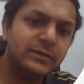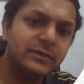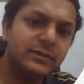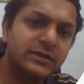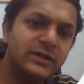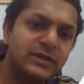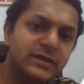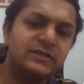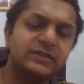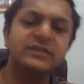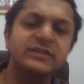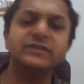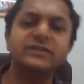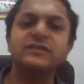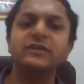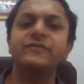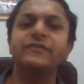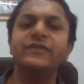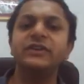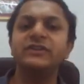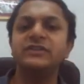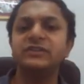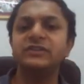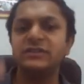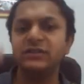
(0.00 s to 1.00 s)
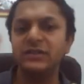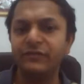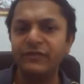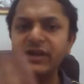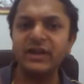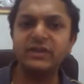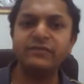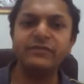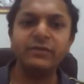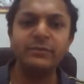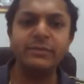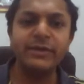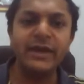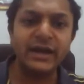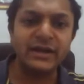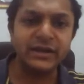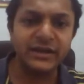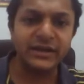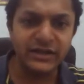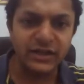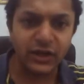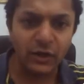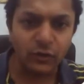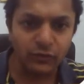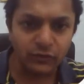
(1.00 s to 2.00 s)
This is the surface, the weight will be
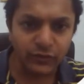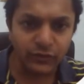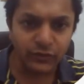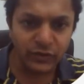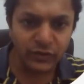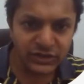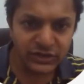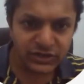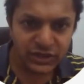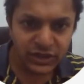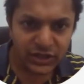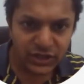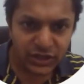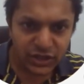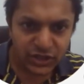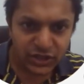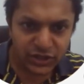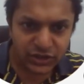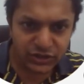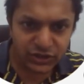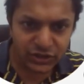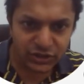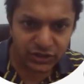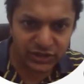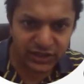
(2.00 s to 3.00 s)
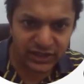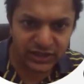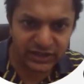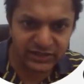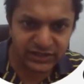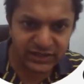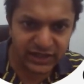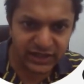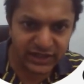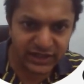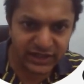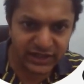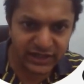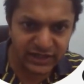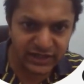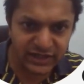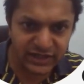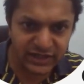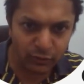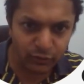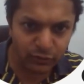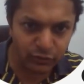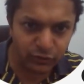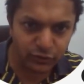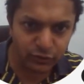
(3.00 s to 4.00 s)
acting downwards. So this is
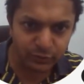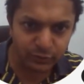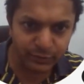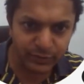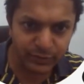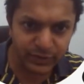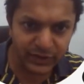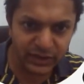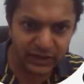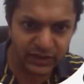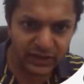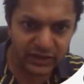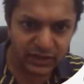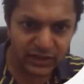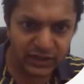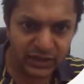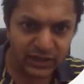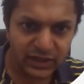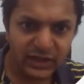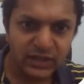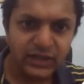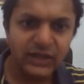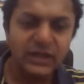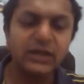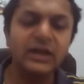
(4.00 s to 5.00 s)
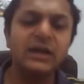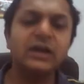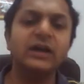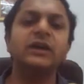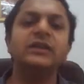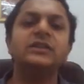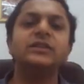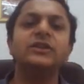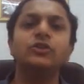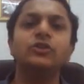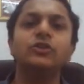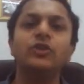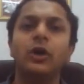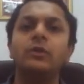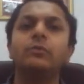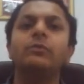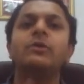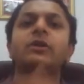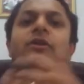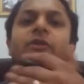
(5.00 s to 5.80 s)
bound to be the normal